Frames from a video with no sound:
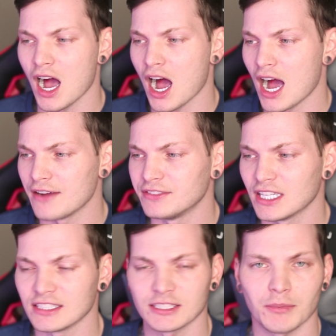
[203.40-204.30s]
I've
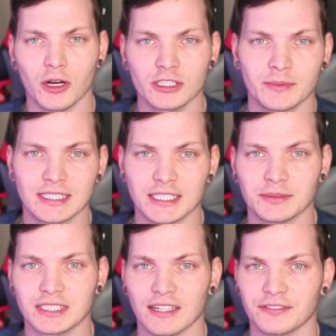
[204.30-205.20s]
done some Ultimate Team
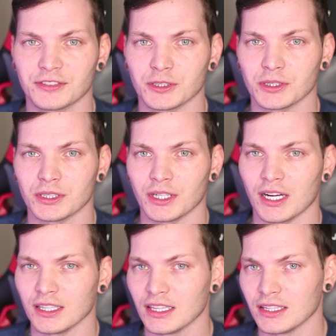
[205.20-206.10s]
stuff for
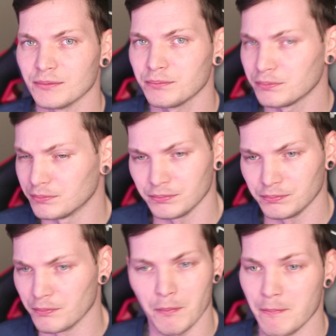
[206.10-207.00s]
a,
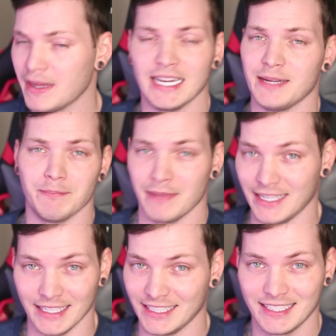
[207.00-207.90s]
many,
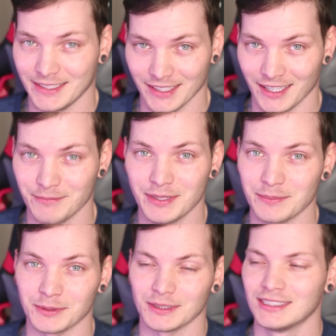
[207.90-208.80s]
many of
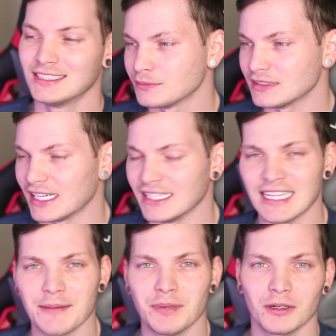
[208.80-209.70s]
people. And
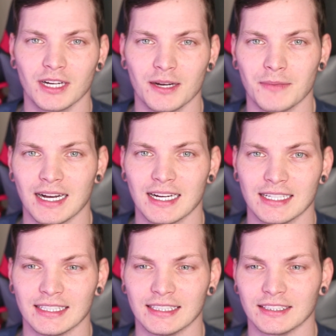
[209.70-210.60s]
that built up
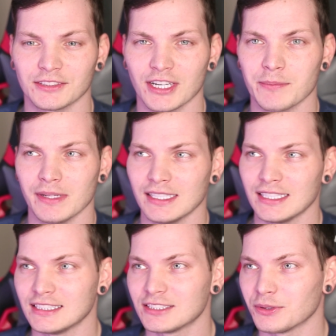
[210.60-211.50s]
my
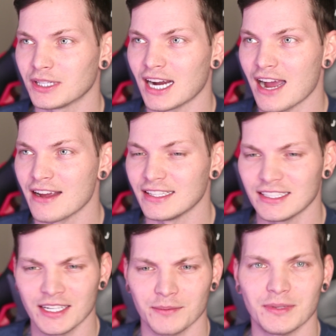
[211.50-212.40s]
credibility to where I
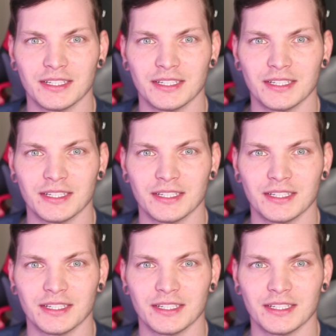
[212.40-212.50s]
ended up